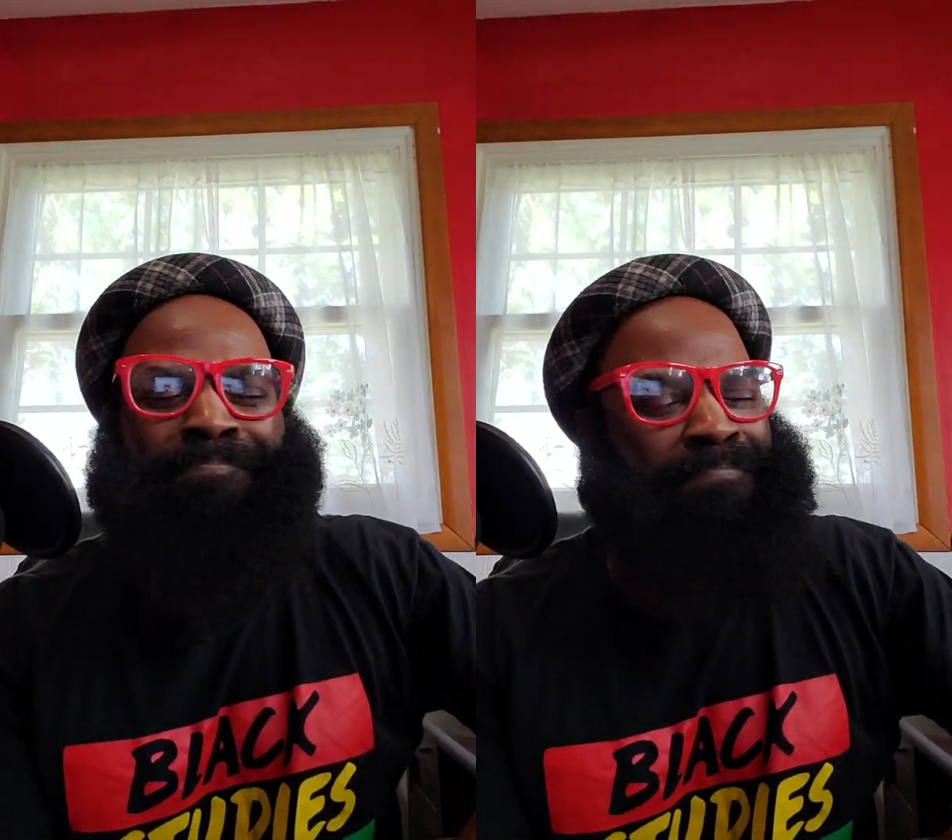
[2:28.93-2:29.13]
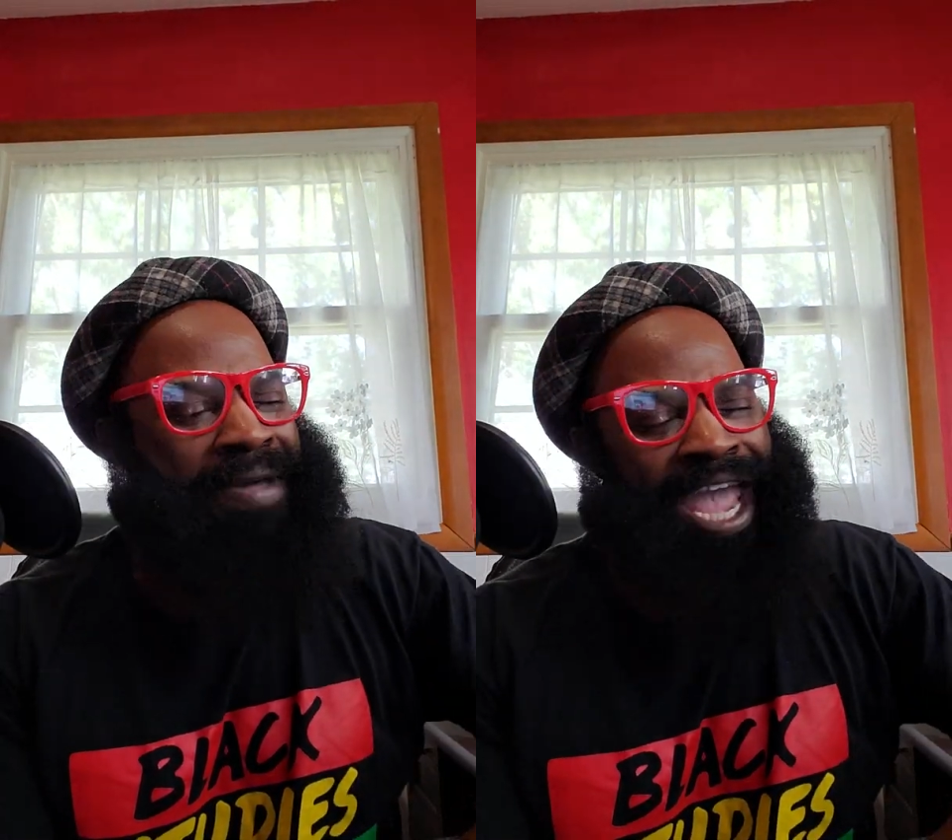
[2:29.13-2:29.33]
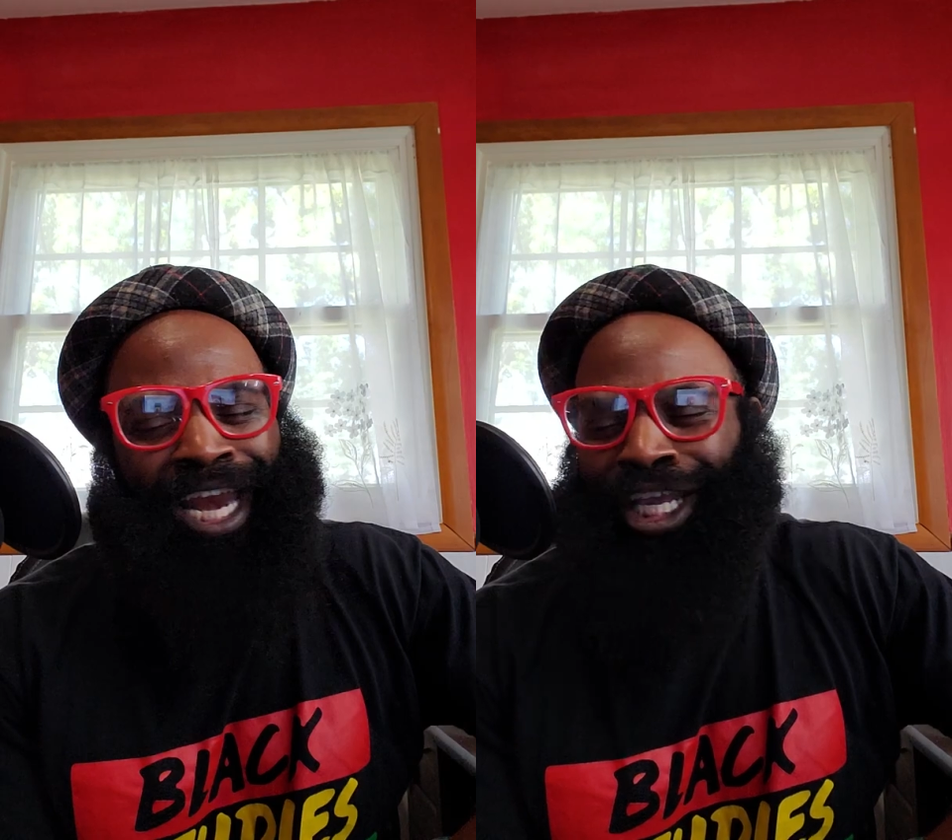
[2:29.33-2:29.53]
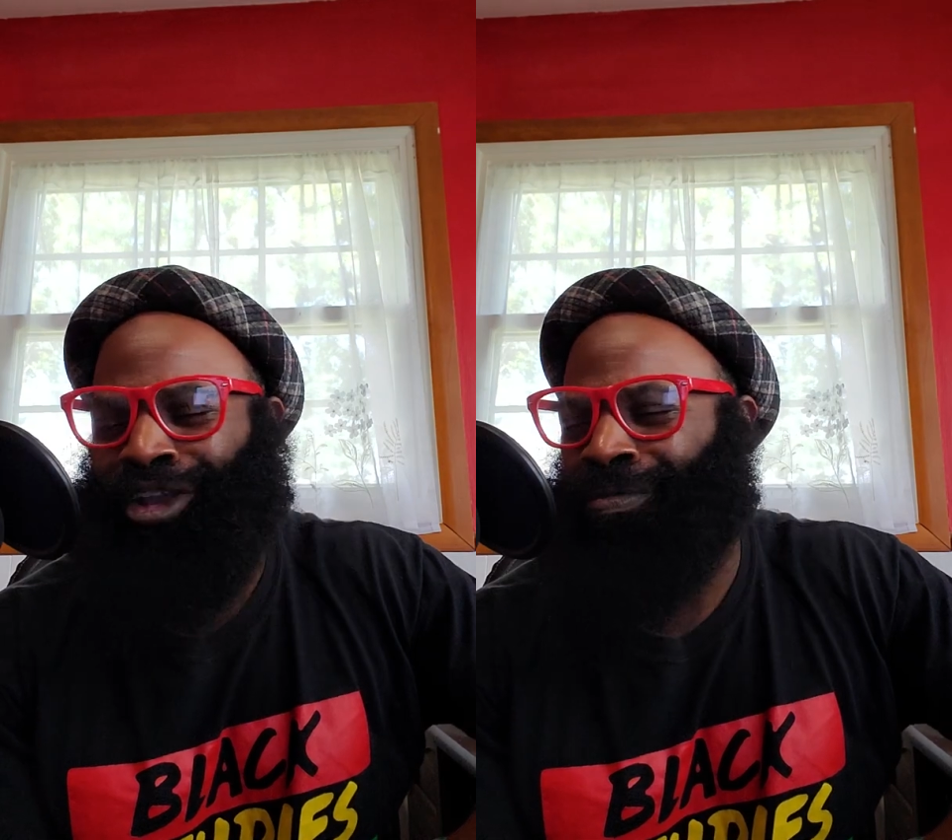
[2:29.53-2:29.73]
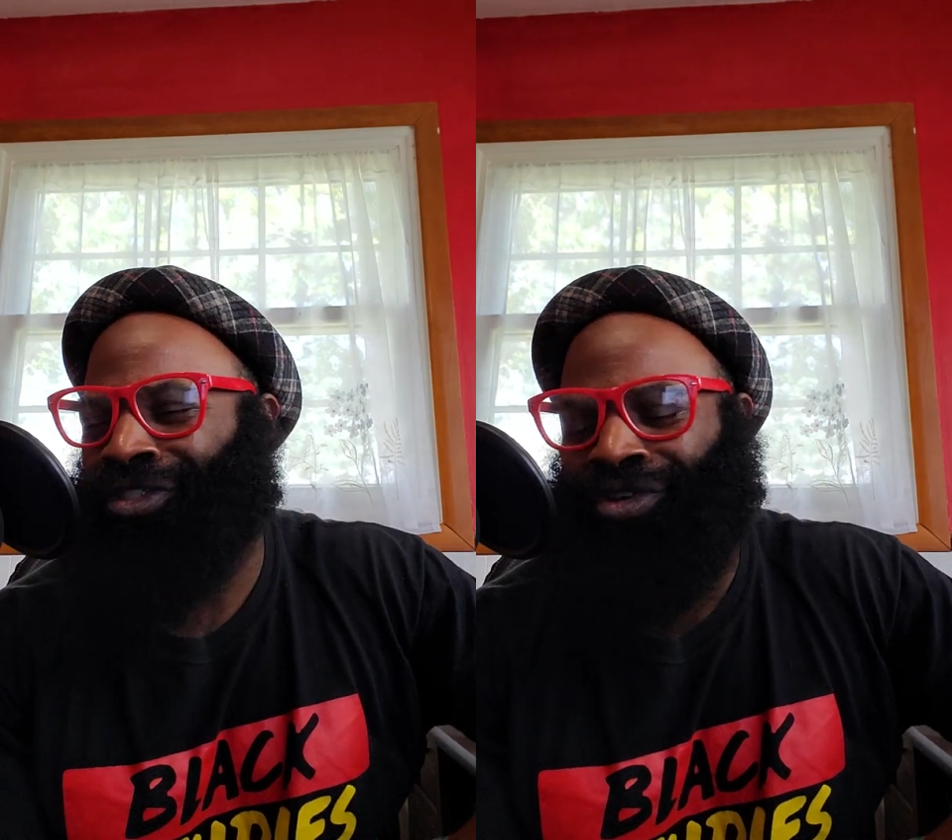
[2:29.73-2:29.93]
Man,
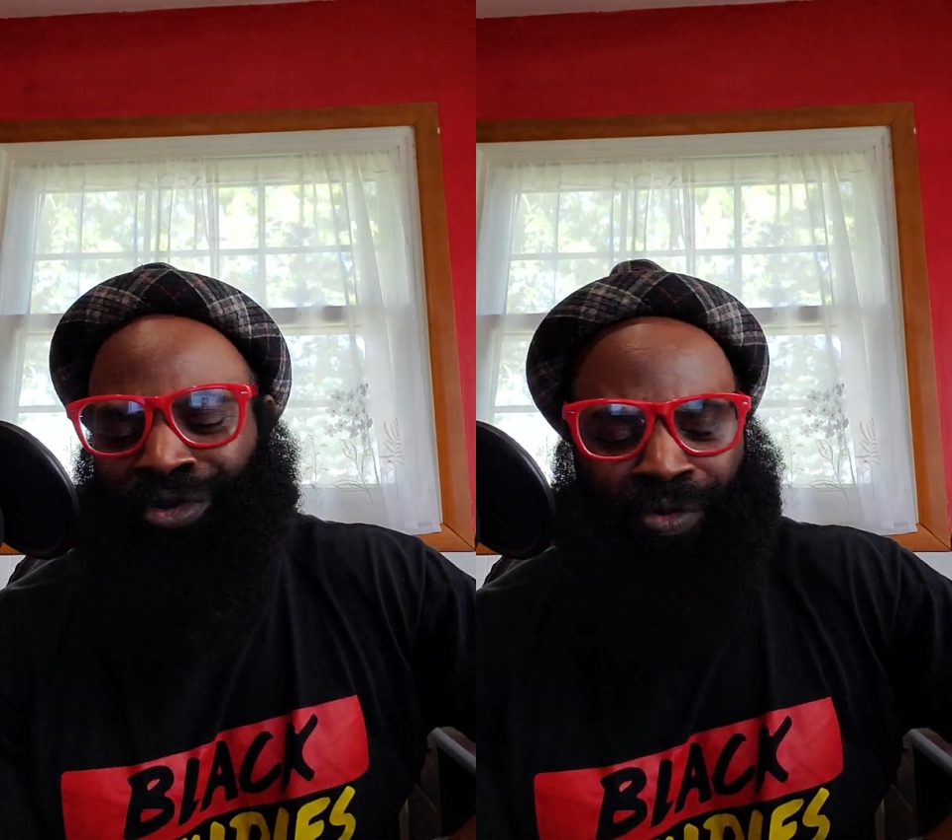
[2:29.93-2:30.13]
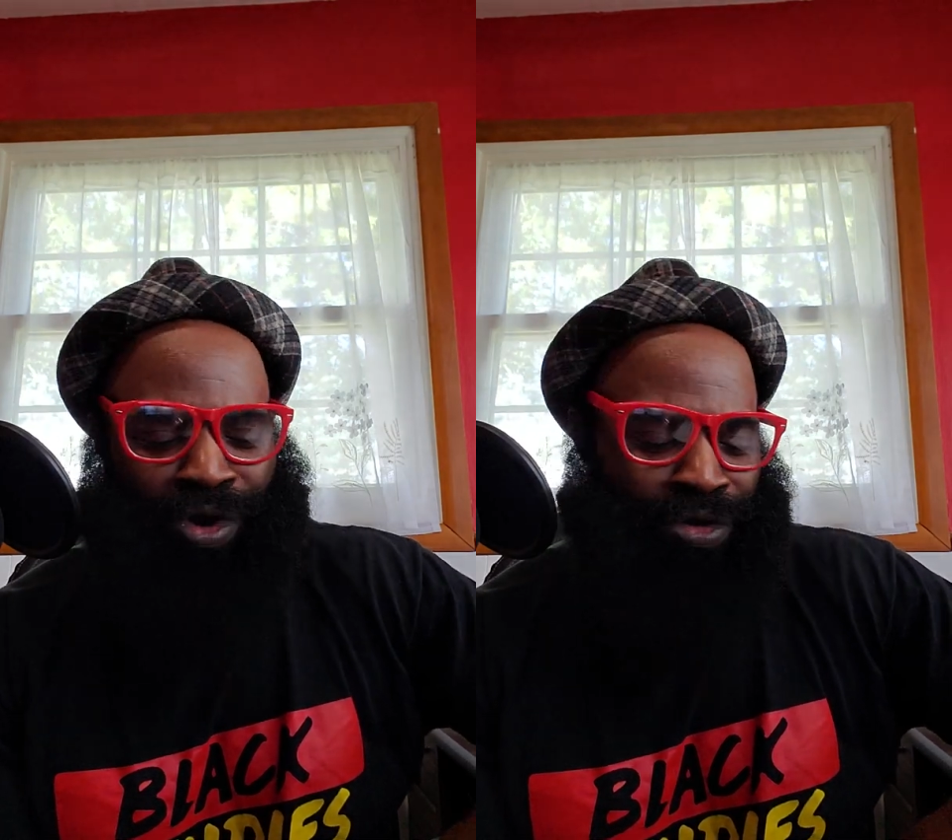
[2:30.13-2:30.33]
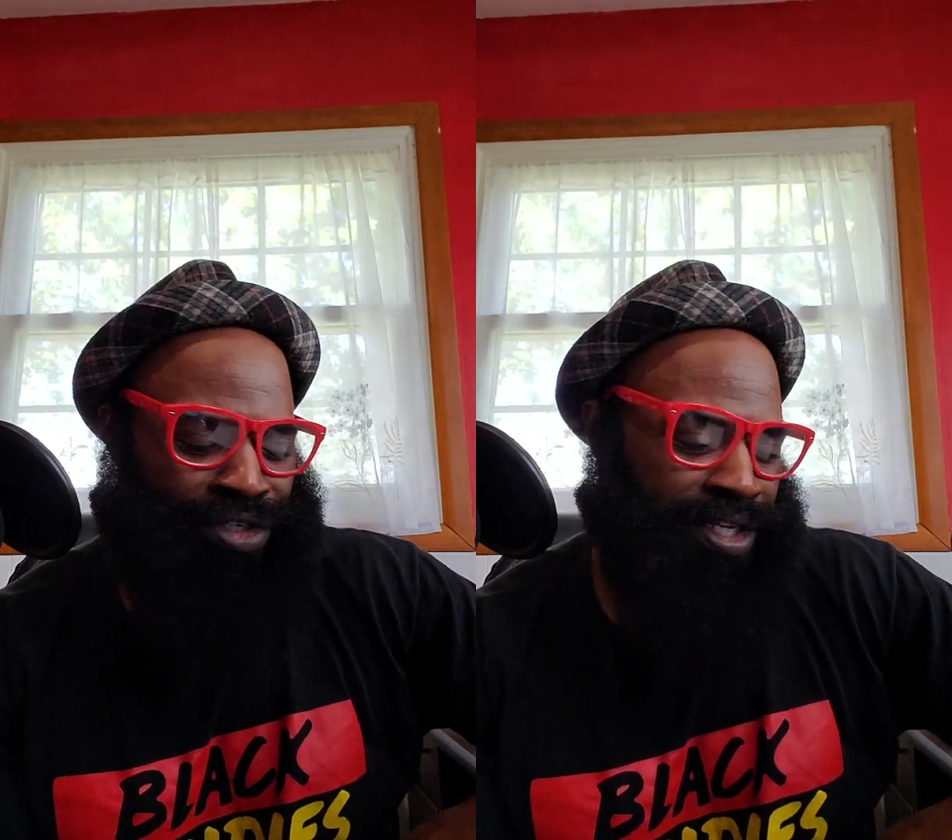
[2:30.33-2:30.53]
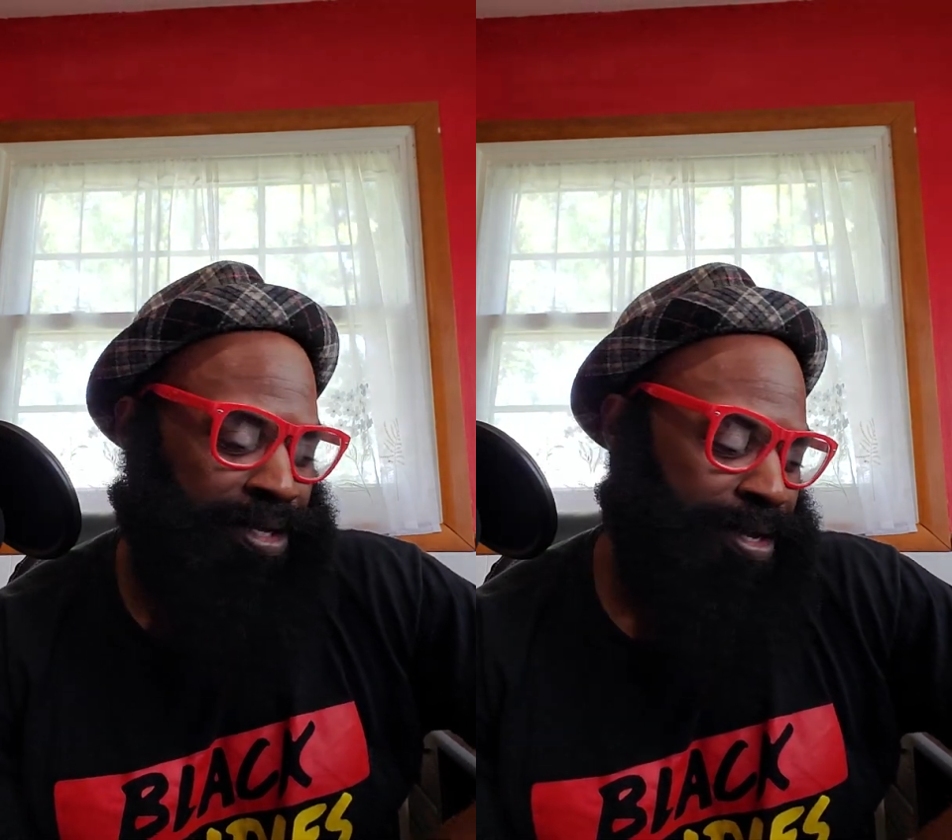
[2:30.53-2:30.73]
humans are the worst.